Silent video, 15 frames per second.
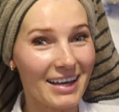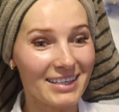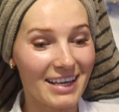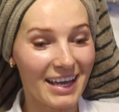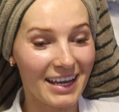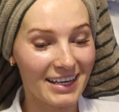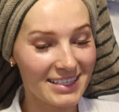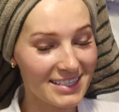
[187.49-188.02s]
I
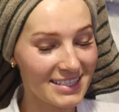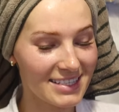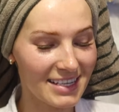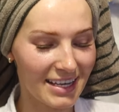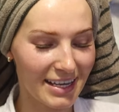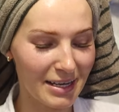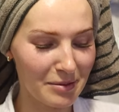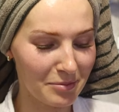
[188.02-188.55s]
hate to
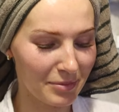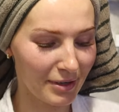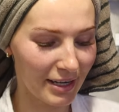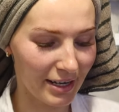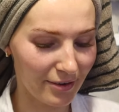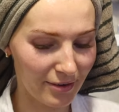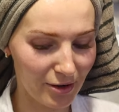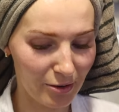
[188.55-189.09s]
say it, but
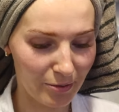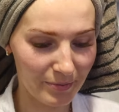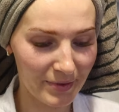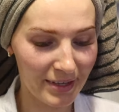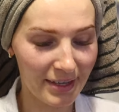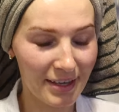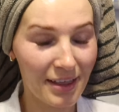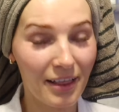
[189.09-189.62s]
I don't know,
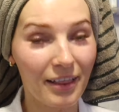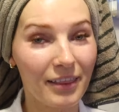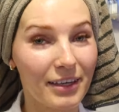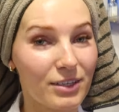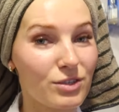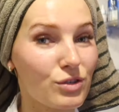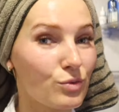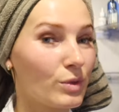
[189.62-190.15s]

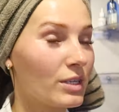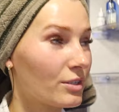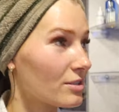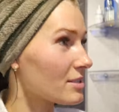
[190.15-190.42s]
like sweeter